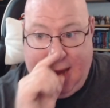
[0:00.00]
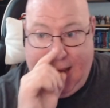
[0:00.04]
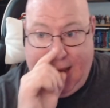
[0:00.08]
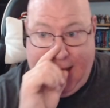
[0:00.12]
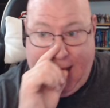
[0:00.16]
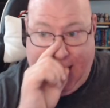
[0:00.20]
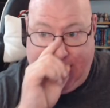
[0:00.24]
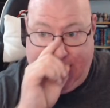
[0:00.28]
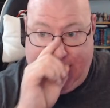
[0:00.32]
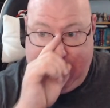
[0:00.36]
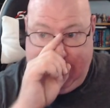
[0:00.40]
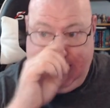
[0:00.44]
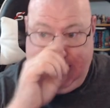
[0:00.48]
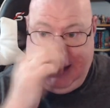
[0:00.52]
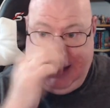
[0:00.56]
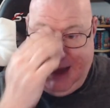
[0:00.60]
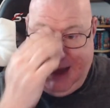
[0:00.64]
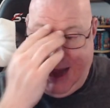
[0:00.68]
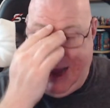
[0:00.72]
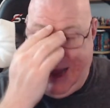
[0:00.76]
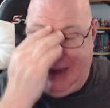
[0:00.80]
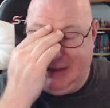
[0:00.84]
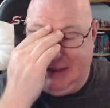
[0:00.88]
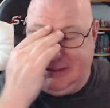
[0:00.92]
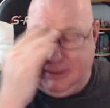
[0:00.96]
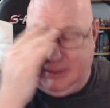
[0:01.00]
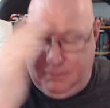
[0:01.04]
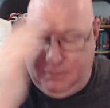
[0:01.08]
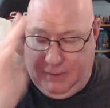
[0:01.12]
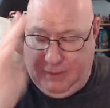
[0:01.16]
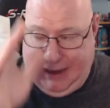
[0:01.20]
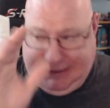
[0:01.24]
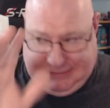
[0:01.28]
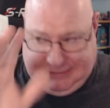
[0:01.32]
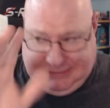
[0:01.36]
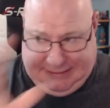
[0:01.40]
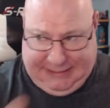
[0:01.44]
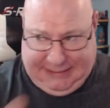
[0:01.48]
And yeah, in some
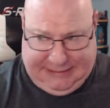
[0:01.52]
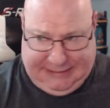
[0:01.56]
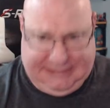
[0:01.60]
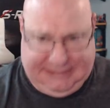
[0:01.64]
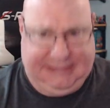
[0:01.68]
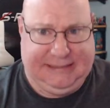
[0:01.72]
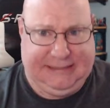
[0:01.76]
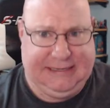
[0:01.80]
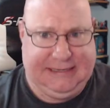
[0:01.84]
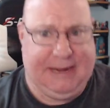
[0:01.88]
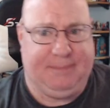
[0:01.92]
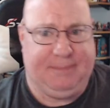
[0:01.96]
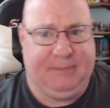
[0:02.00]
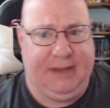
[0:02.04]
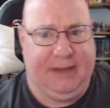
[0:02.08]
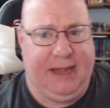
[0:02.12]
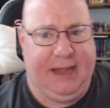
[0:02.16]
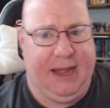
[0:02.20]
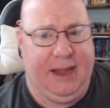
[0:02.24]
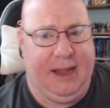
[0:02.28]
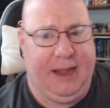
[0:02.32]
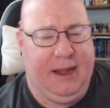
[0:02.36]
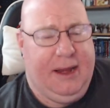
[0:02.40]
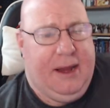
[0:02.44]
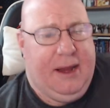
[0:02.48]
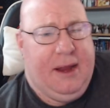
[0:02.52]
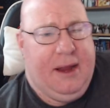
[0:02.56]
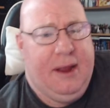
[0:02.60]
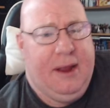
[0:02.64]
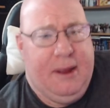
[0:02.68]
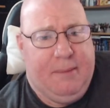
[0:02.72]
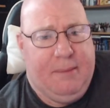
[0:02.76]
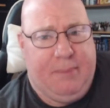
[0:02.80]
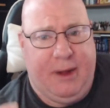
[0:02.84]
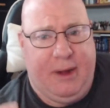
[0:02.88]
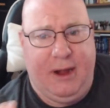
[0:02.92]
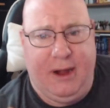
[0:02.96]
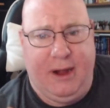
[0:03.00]
ways he's accepted it,
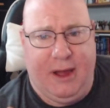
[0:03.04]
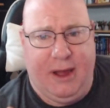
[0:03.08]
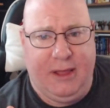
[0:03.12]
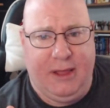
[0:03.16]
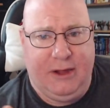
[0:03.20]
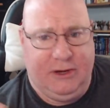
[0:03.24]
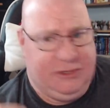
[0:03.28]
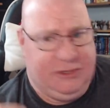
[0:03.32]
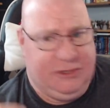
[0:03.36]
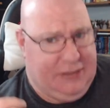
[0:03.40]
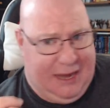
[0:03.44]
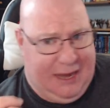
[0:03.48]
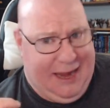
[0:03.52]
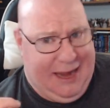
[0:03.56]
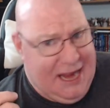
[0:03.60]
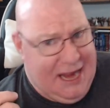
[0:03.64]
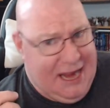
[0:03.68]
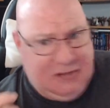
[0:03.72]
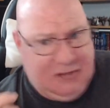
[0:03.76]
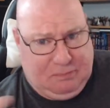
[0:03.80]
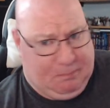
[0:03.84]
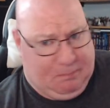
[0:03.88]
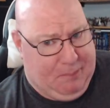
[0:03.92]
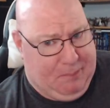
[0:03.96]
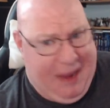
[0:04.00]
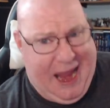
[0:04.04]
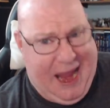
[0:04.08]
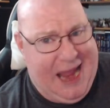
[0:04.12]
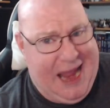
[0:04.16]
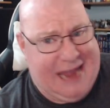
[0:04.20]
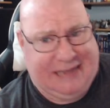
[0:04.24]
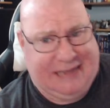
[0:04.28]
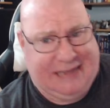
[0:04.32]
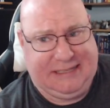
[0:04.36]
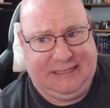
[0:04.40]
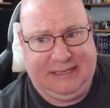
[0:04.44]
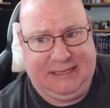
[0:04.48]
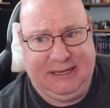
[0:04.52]
but in others, he's
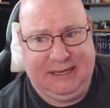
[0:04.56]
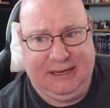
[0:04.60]
pissed.